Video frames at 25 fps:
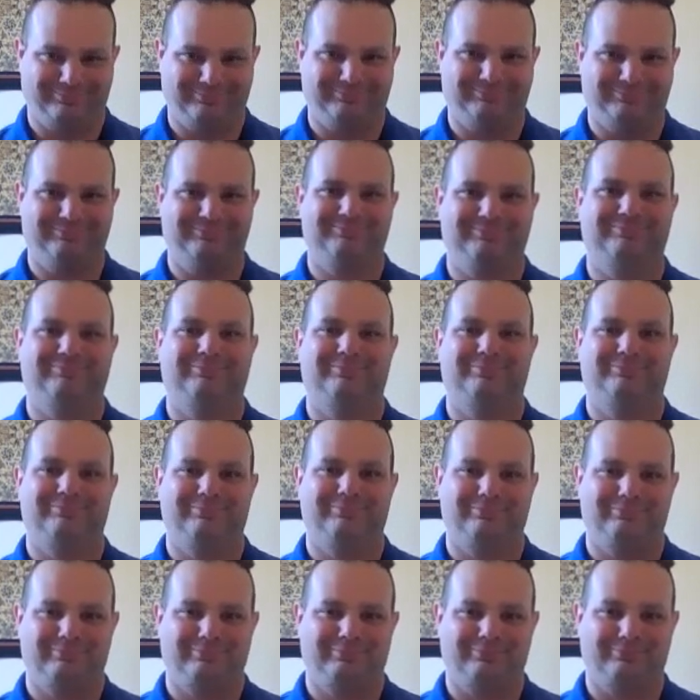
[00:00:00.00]

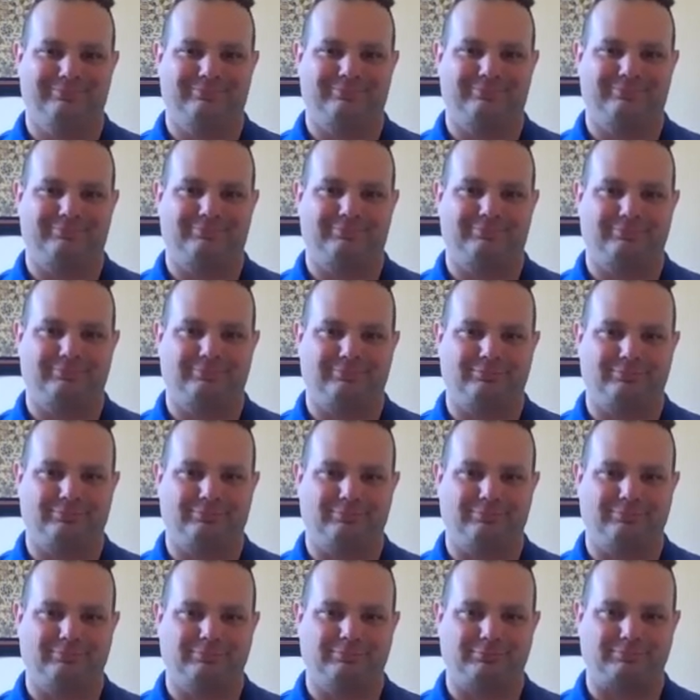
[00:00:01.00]

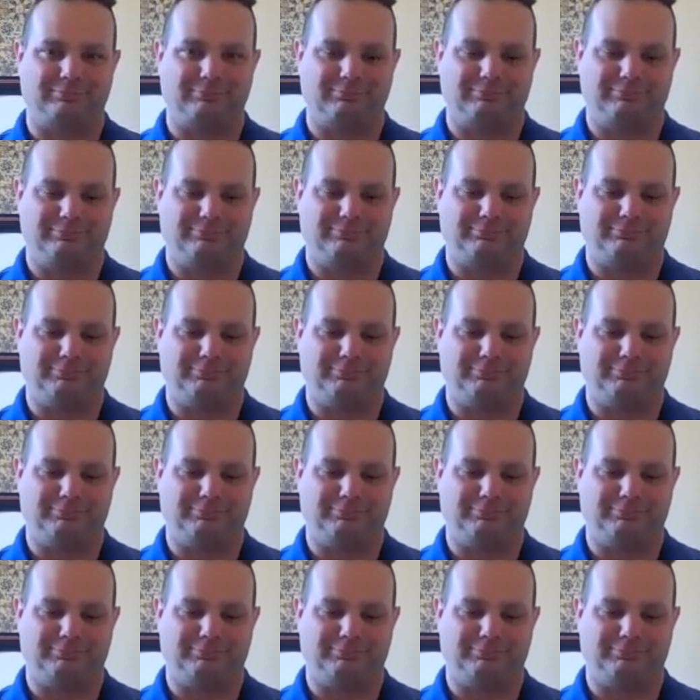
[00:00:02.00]
[no speech]